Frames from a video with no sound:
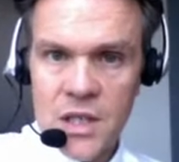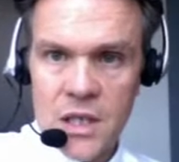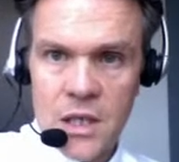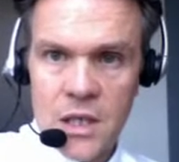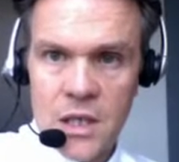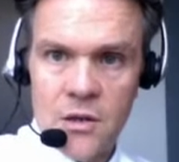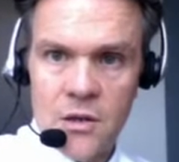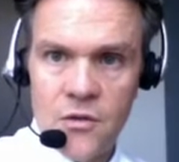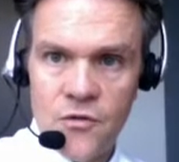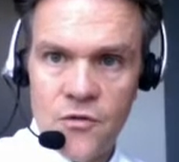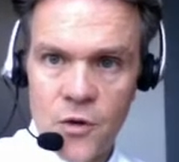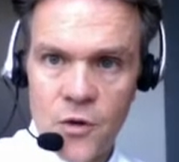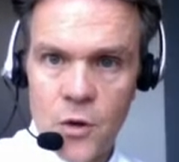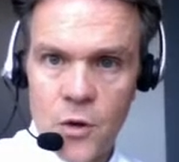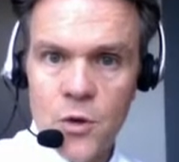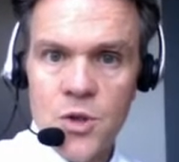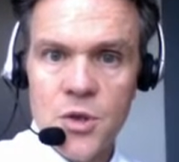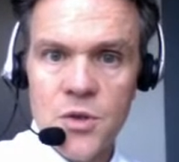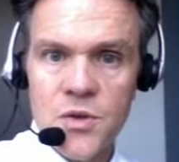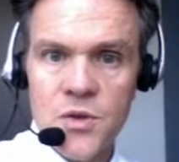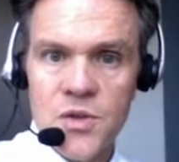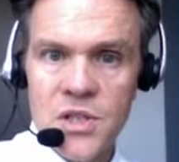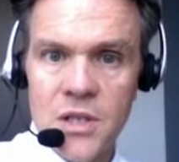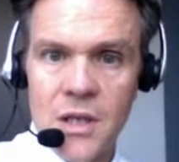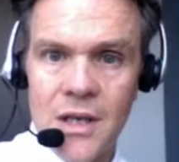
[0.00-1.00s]
in
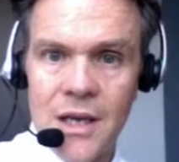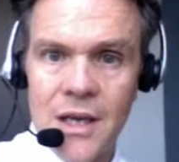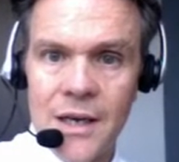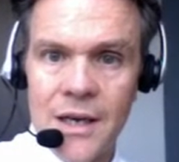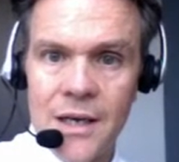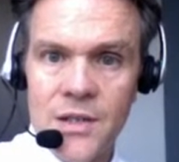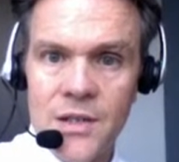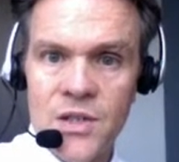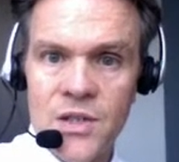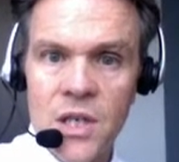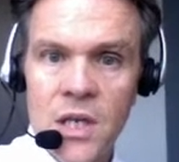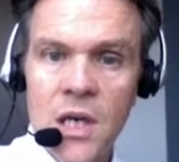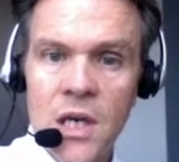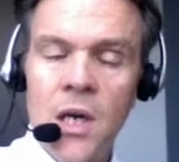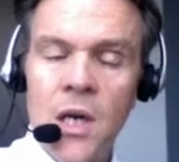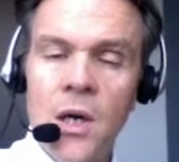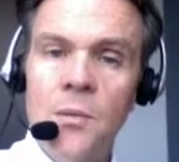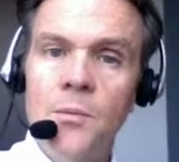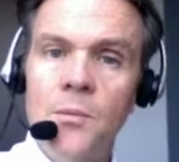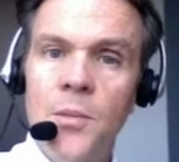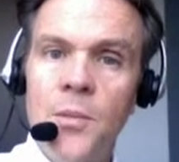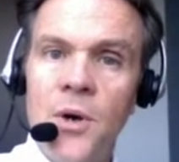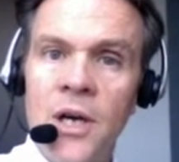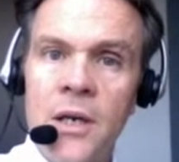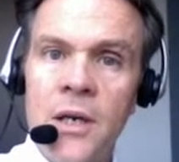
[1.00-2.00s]
future slides,
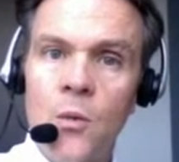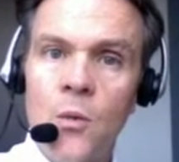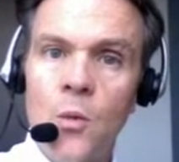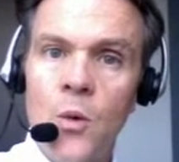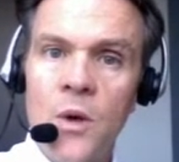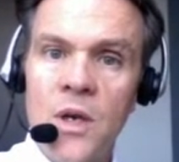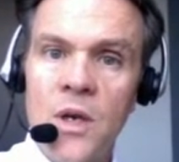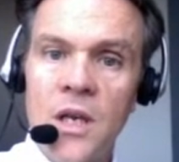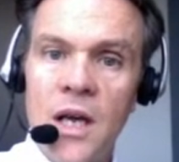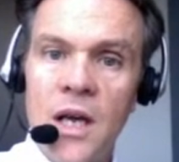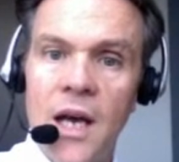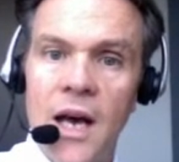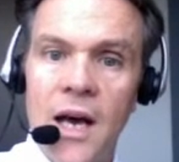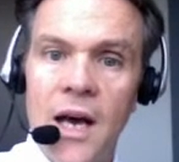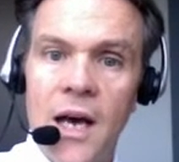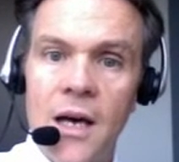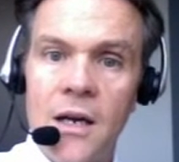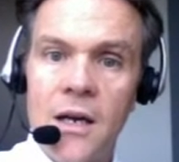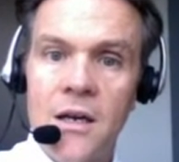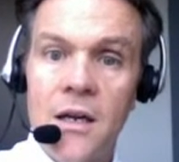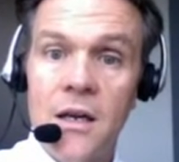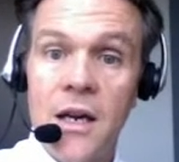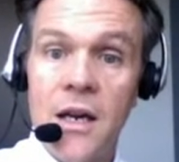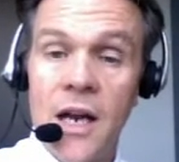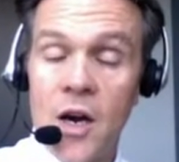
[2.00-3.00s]
but we
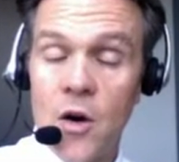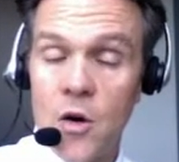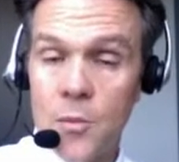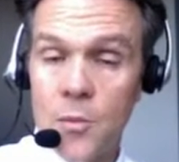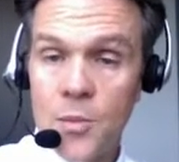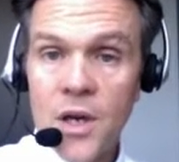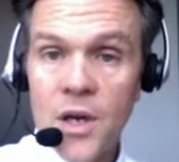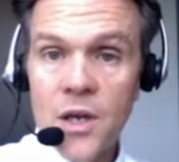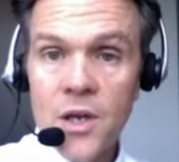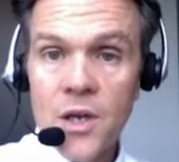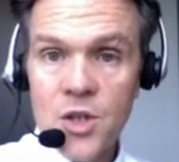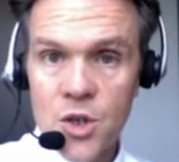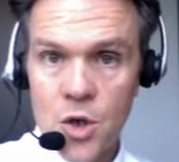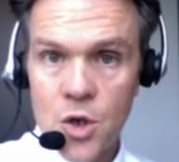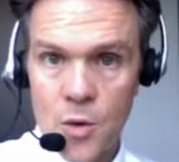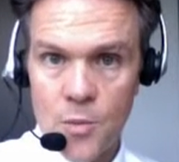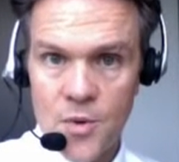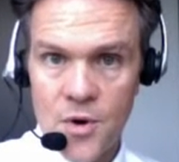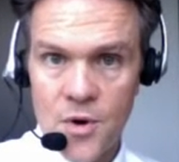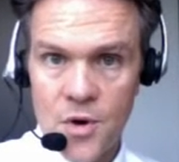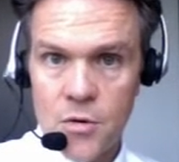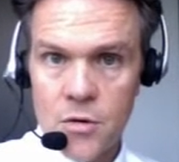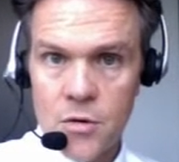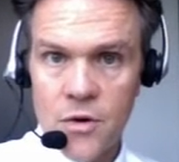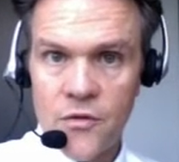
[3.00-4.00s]
had an Arabic
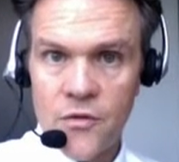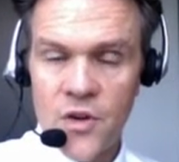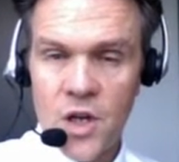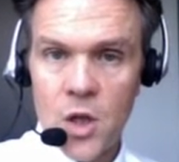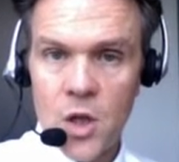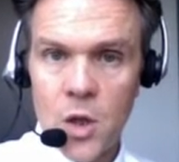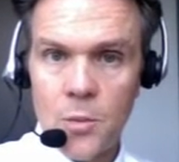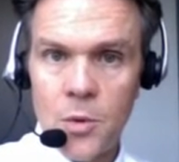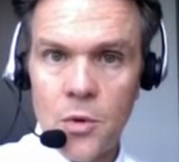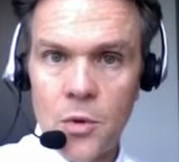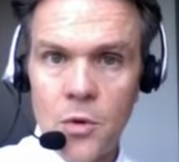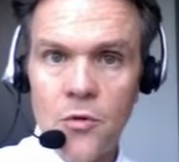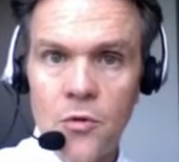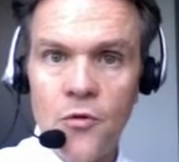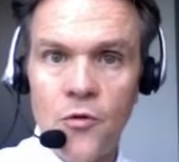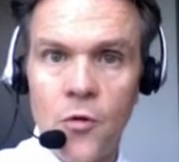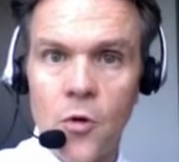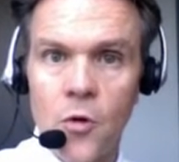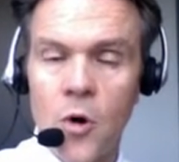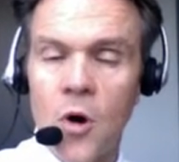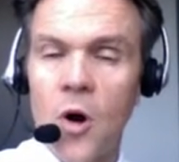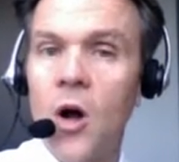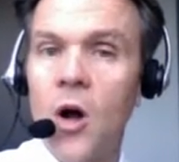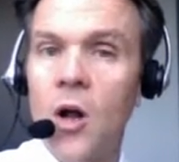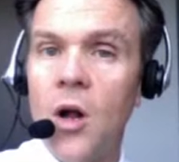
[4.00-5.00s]
interpreter available
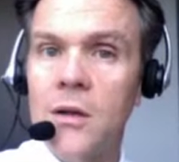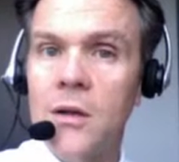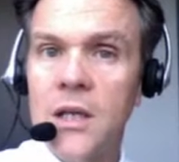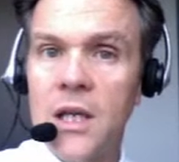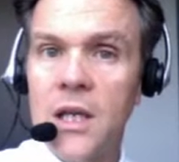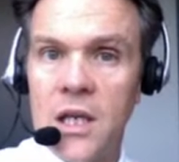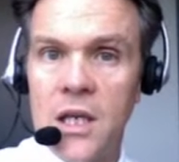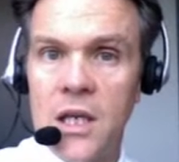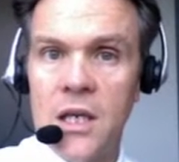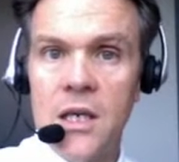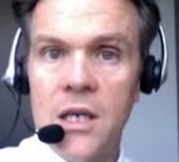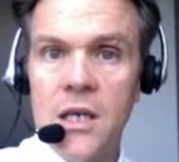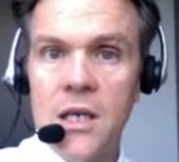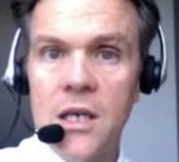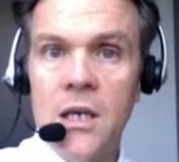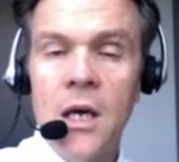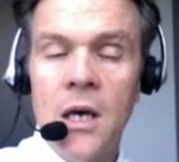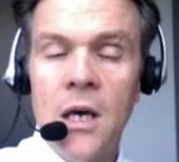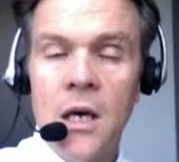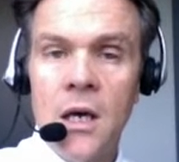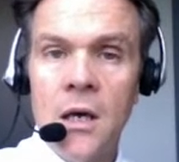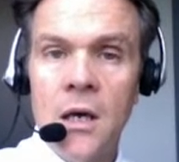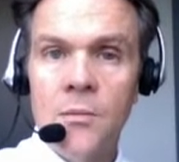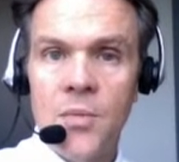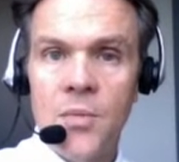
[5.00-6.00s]
for all key
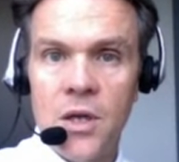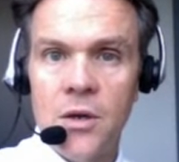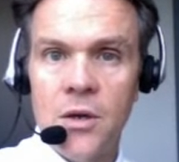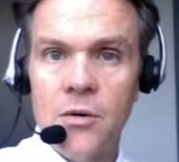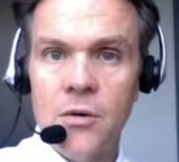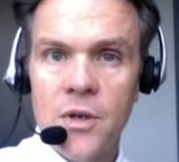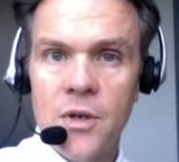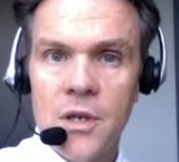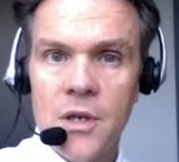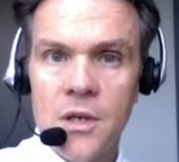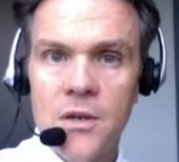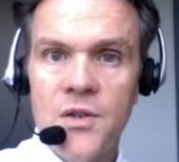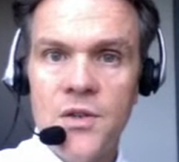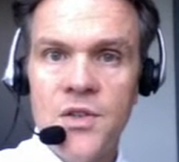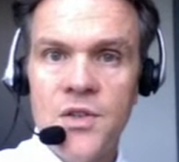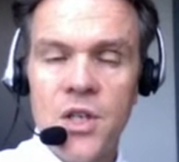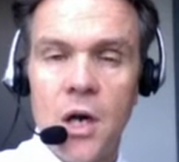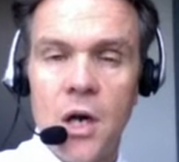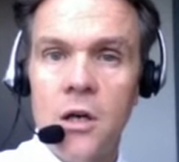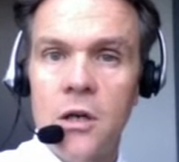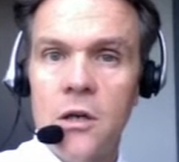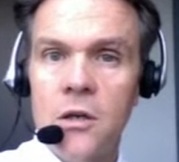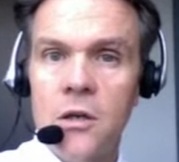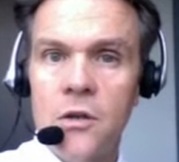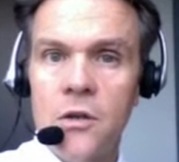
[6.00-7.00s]
periods
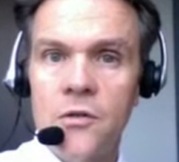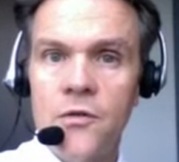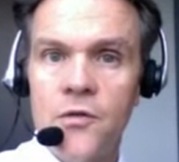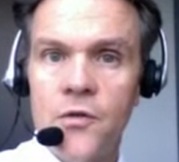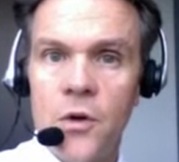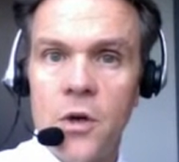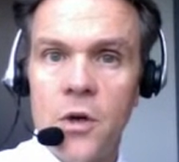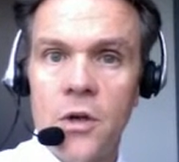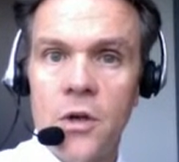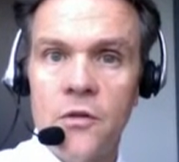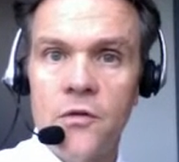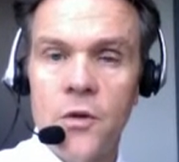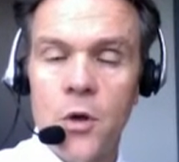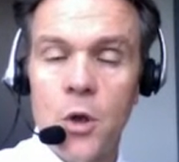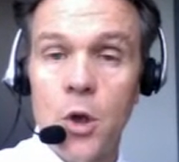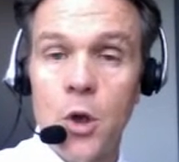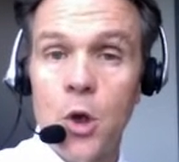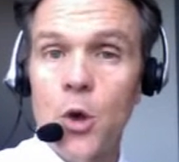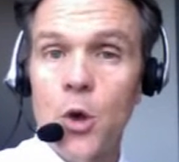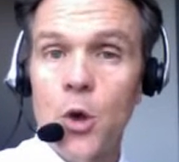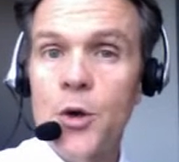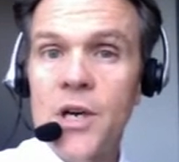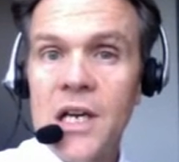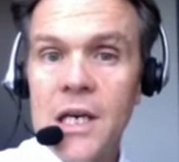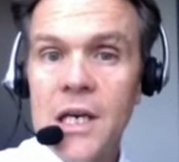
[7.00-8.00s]
of
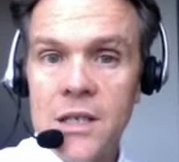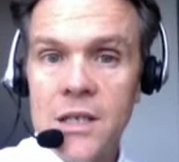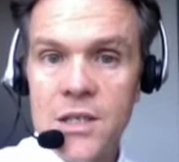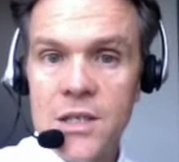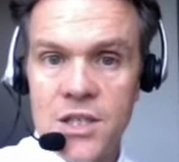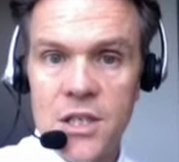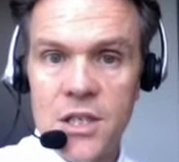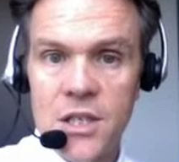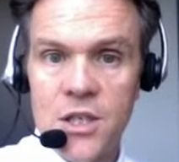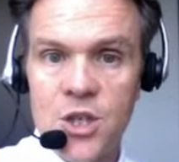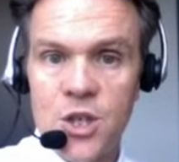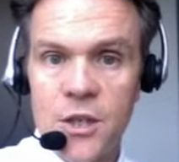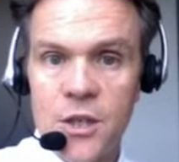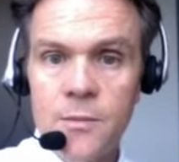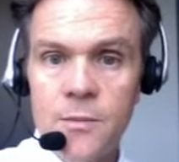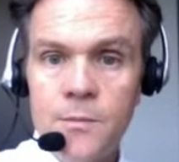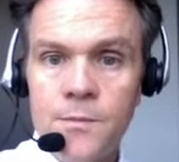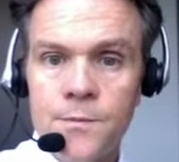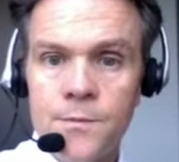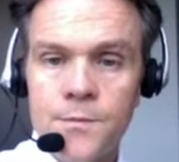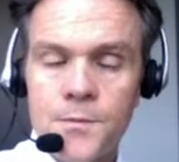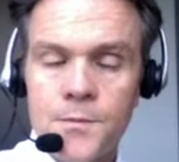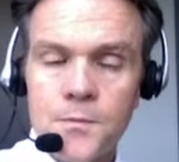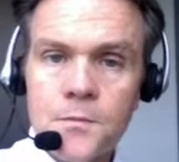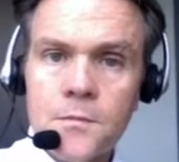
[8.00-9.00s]
learning and teaching.
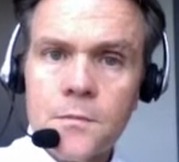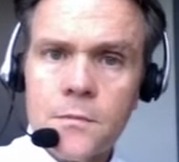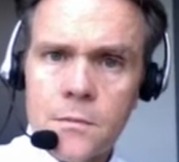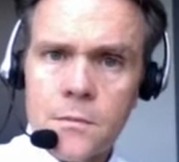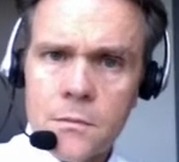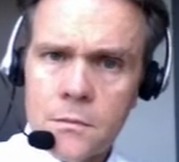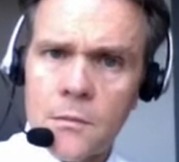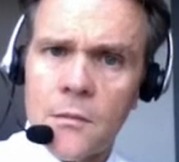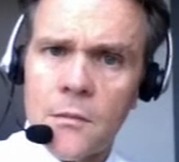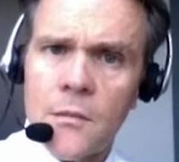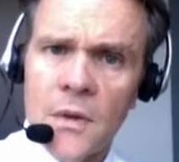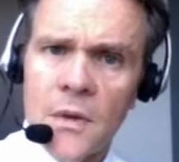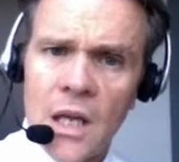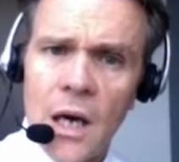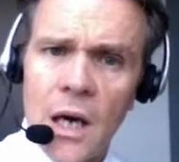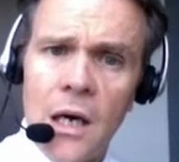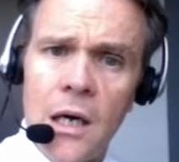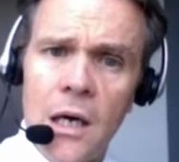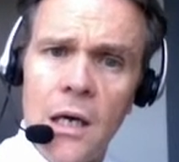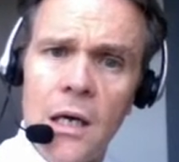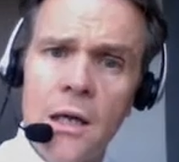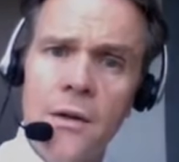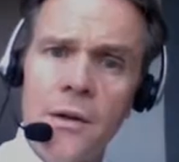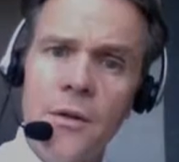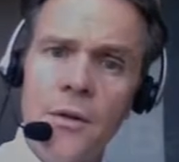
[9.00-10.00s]

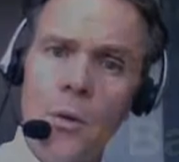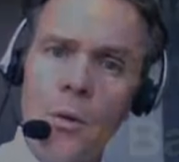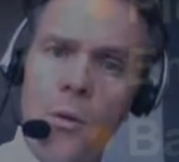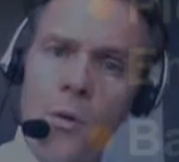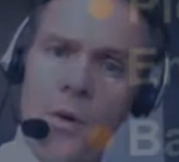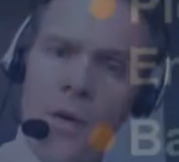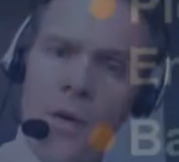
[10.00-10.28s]
There were